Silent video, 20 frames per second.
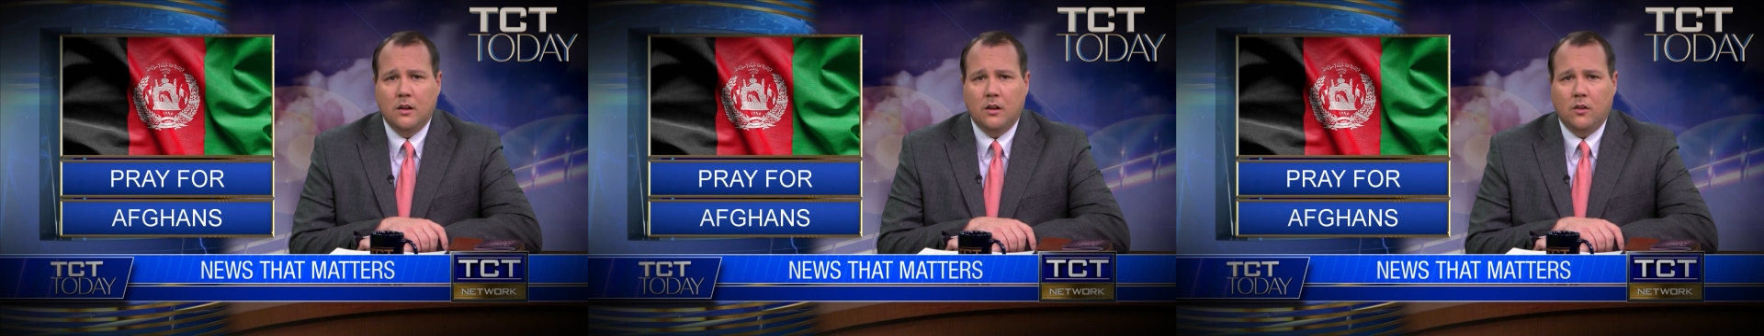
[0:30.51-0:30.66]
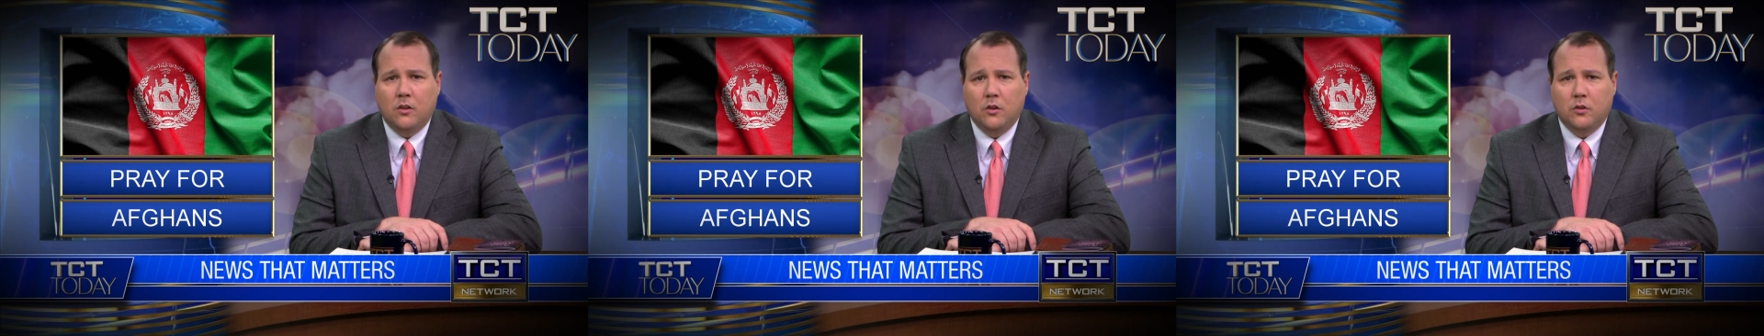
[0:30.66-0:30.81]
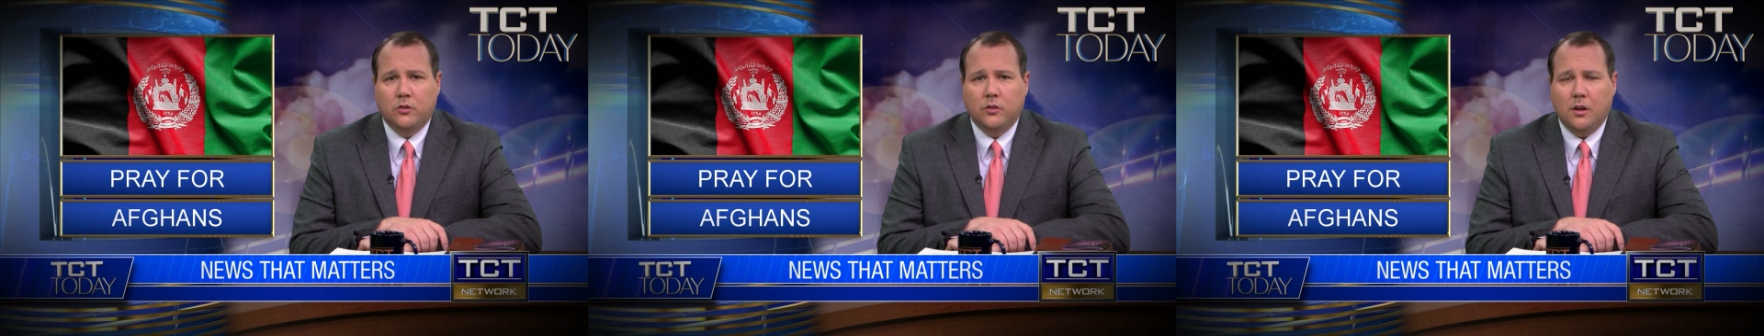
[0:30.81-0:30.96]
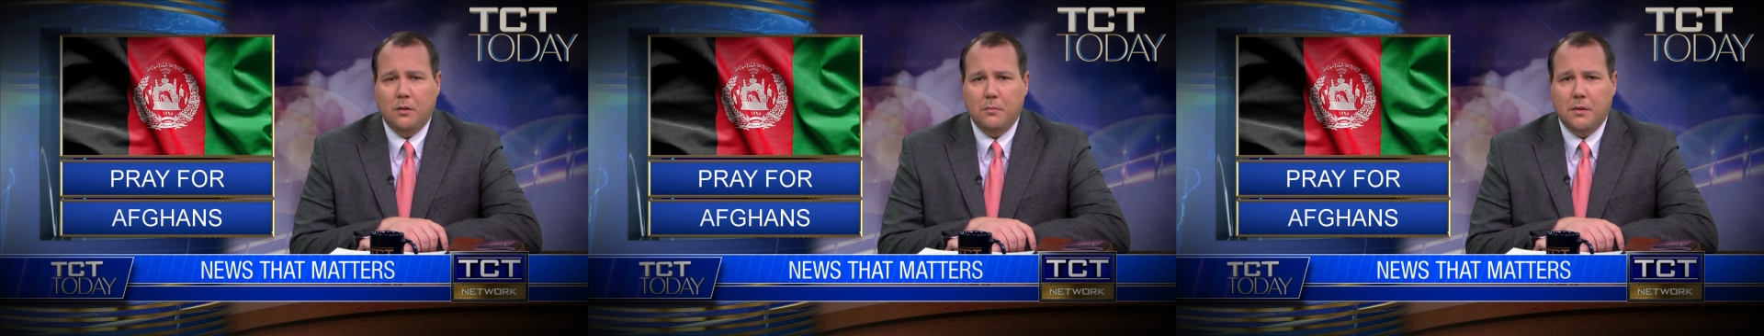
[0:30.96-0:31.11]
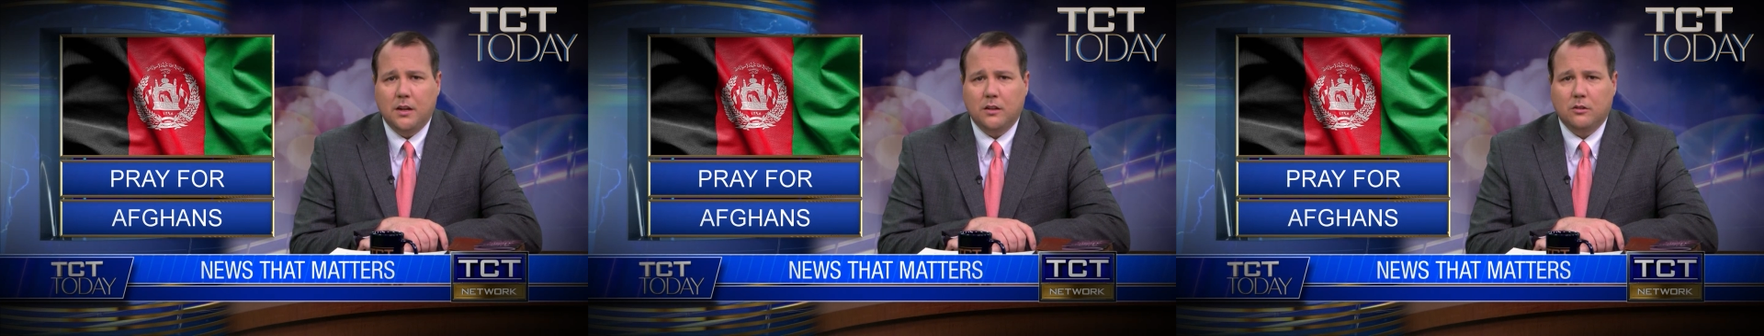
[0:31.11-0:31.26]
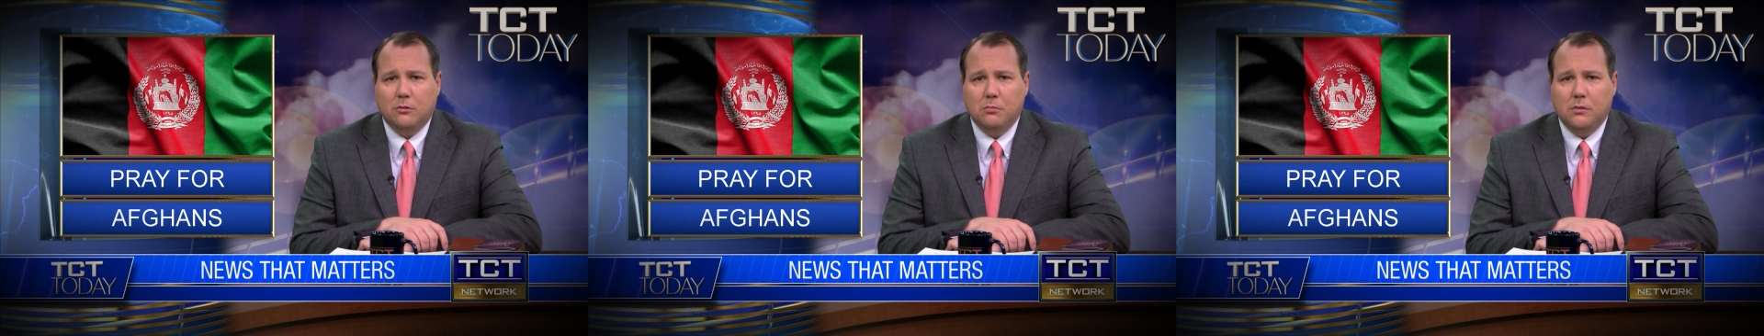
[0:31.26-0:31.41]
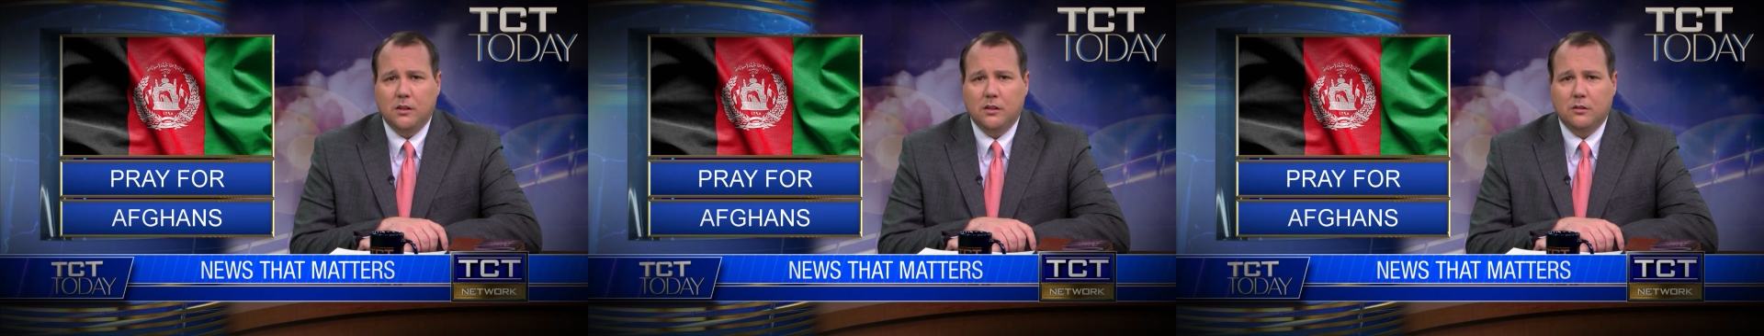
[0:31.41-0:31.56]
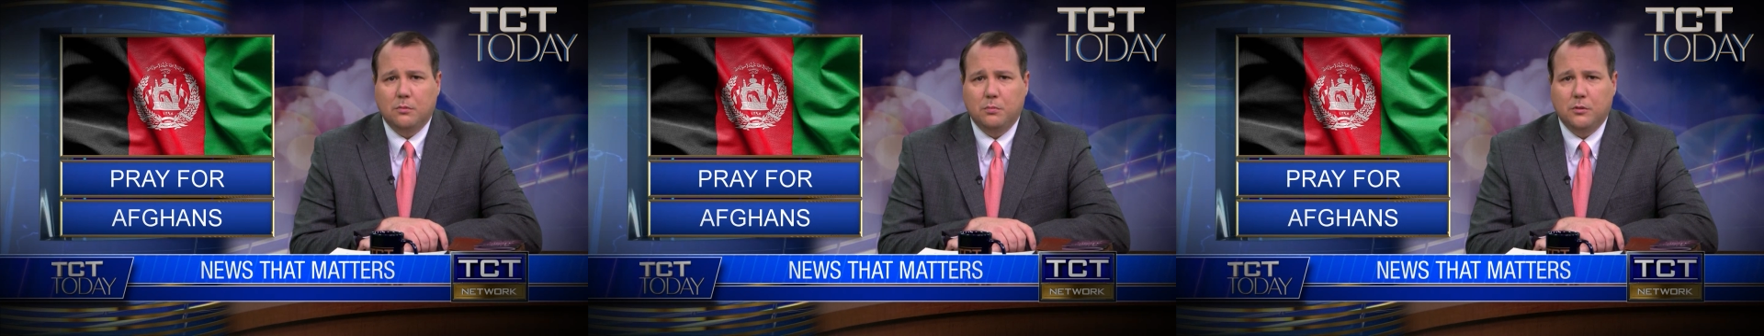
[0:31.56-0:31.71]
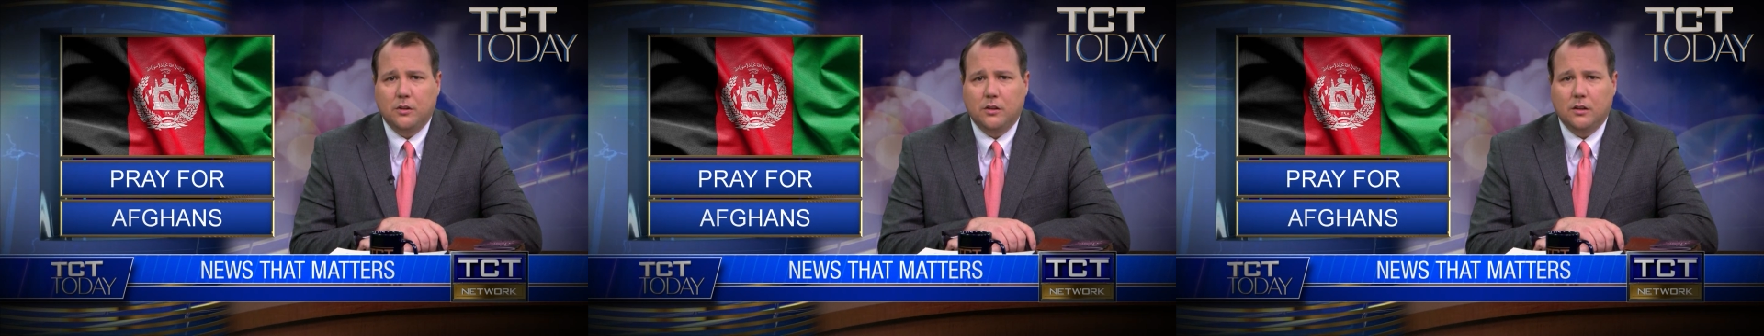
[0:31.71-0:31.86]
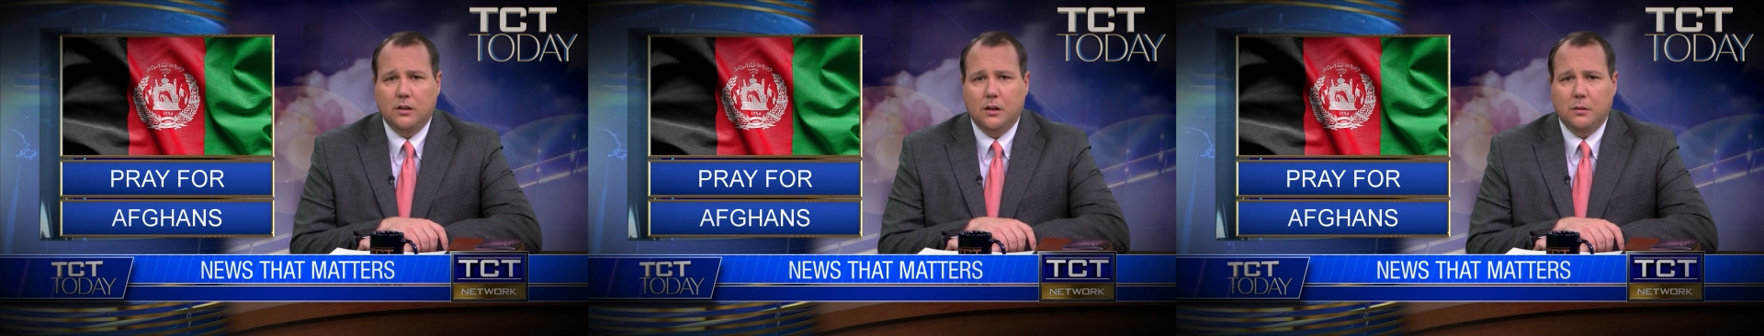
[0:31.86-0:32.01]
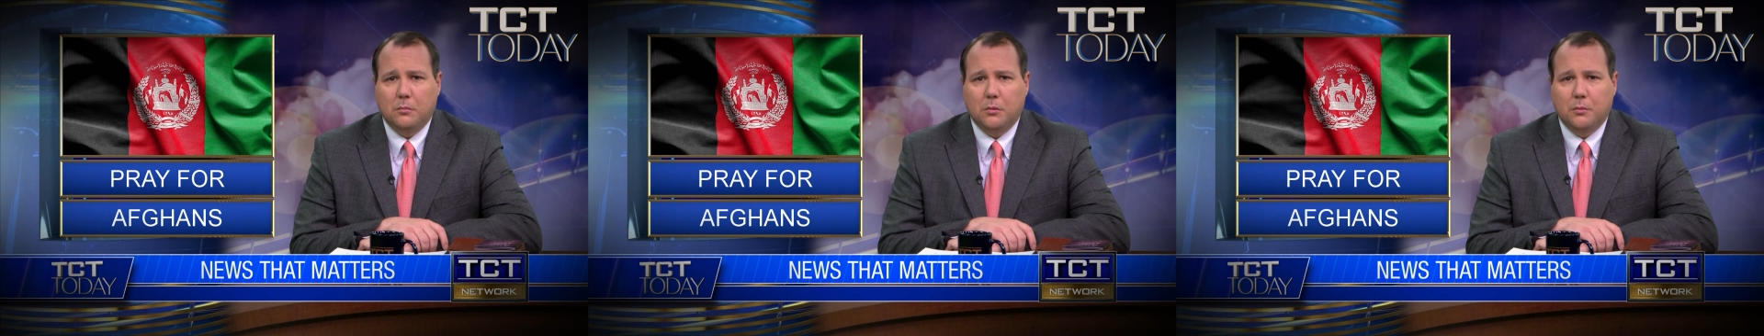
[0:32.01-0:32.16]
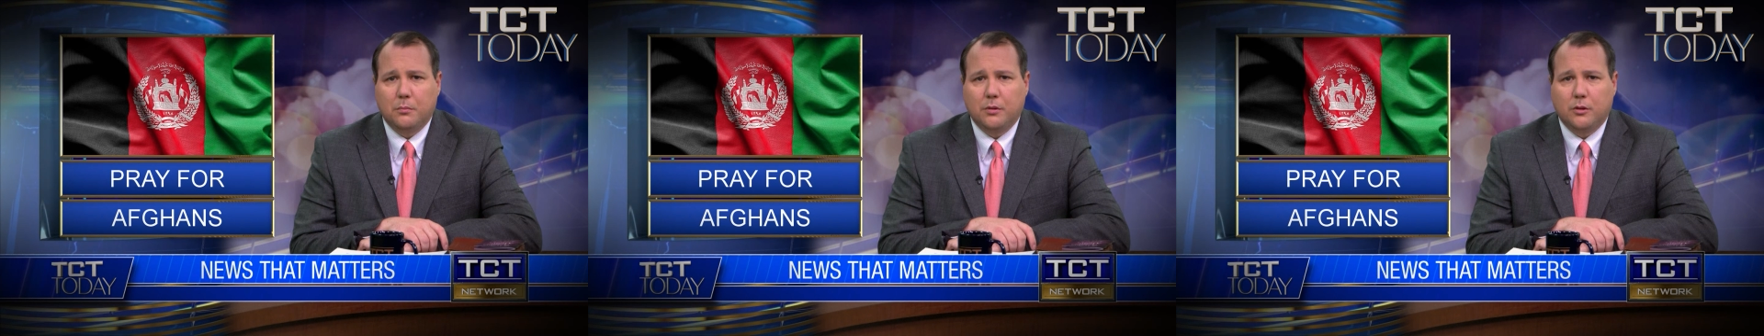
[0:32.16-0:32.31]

although some estimates put the number